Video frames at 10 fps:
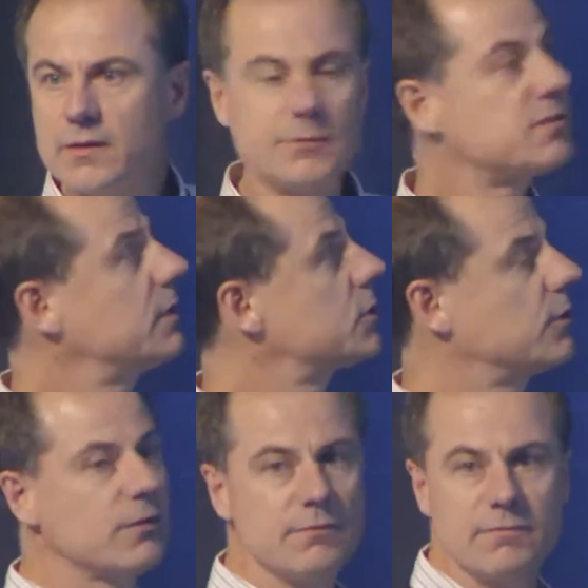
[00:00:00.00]
I'm just going to show
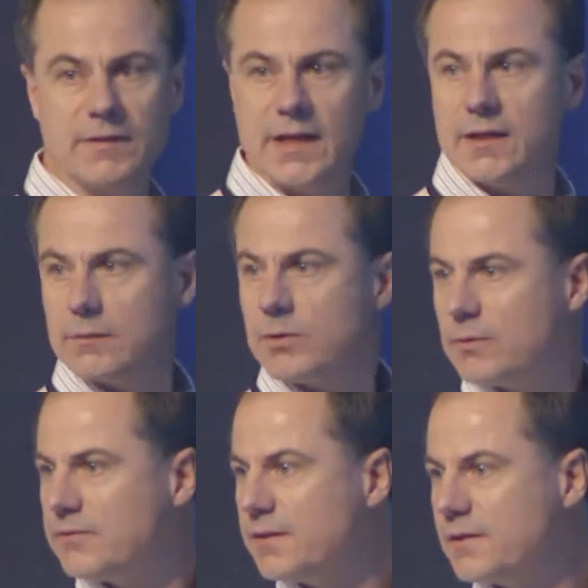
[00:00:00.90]
you vanadium, but
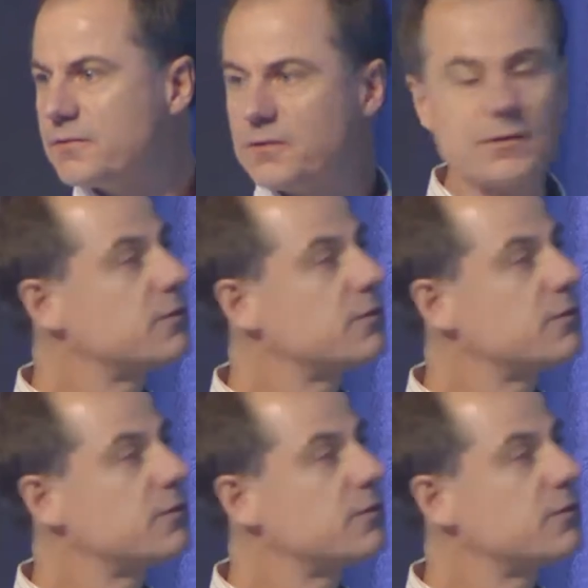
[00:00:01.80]
we've done this for a